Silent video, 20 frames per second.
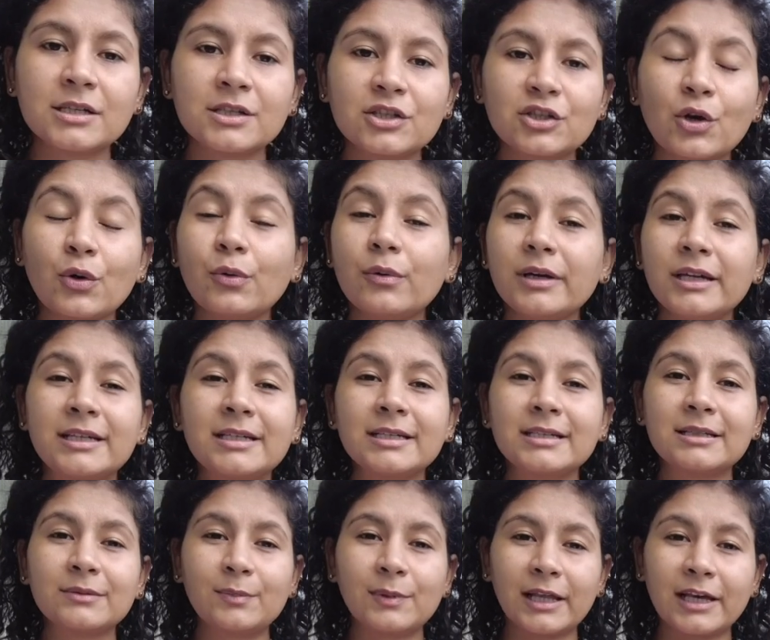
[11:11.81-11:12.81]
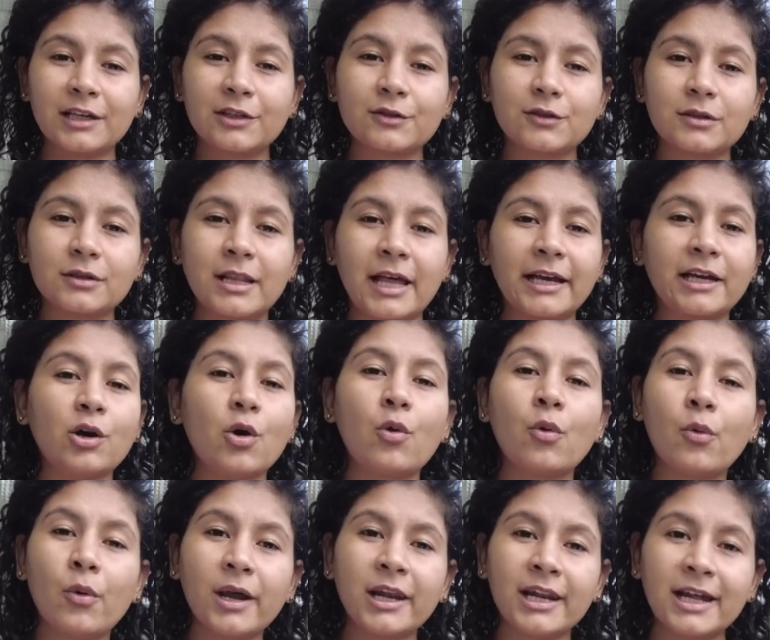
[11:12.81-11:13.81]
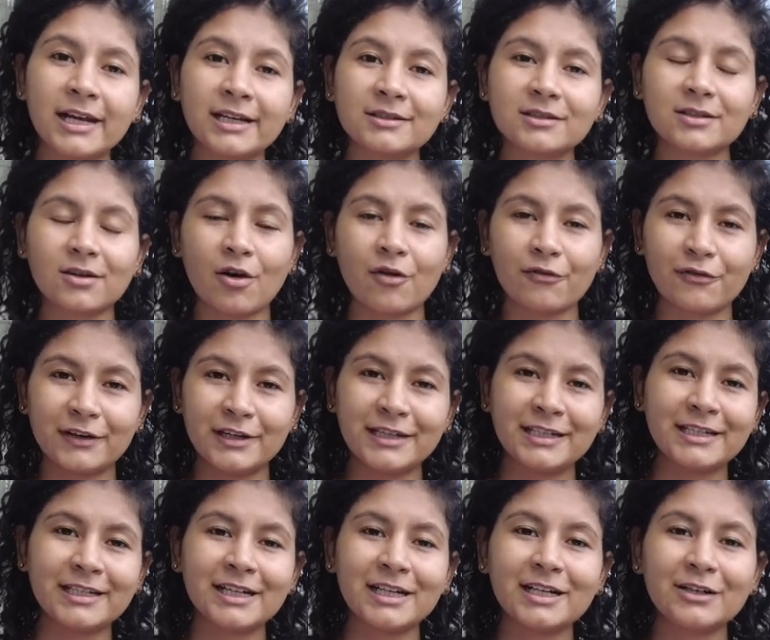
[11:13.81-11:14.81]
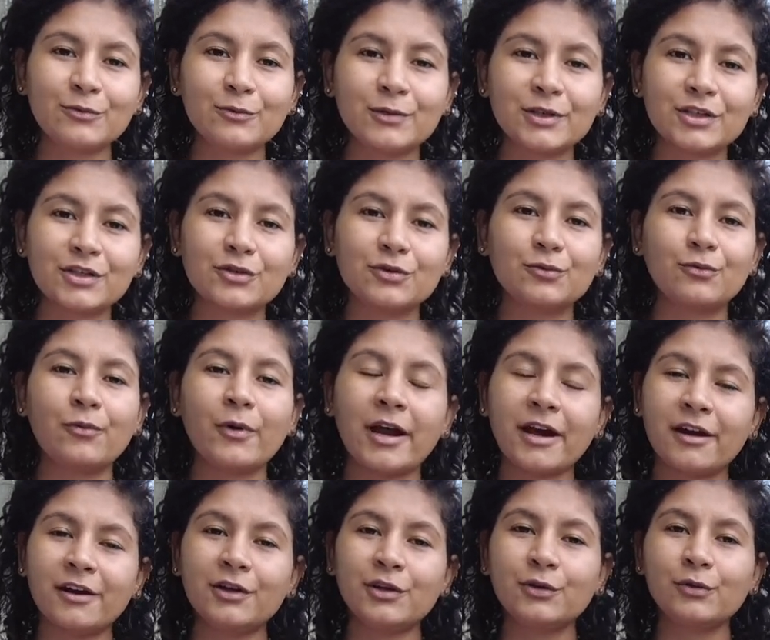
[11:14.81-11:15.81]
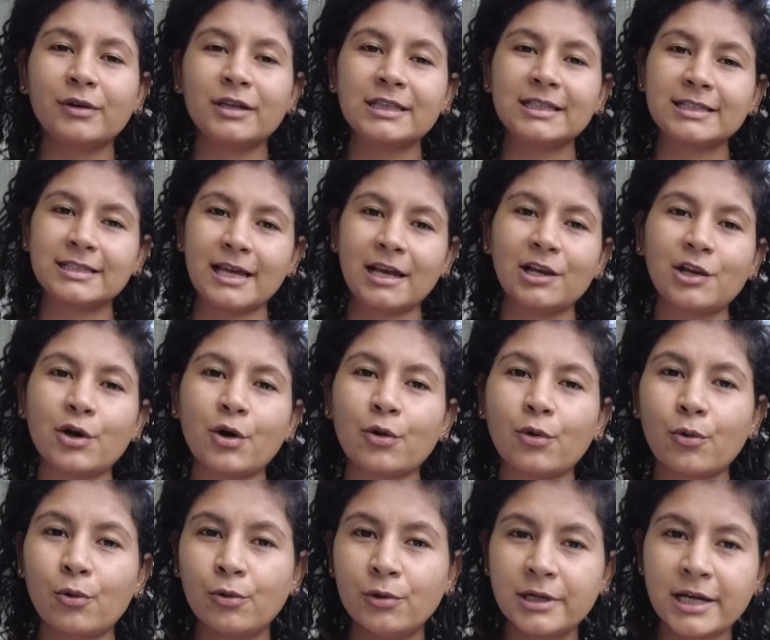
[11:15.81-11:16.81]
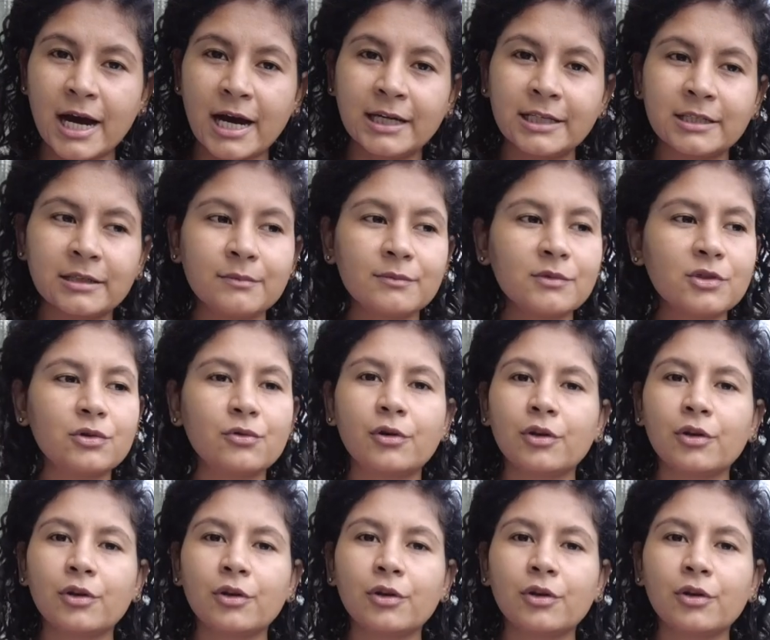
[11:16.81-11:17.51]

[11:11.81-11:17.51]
So it is a place like OLX of India, which where you can sell your old items.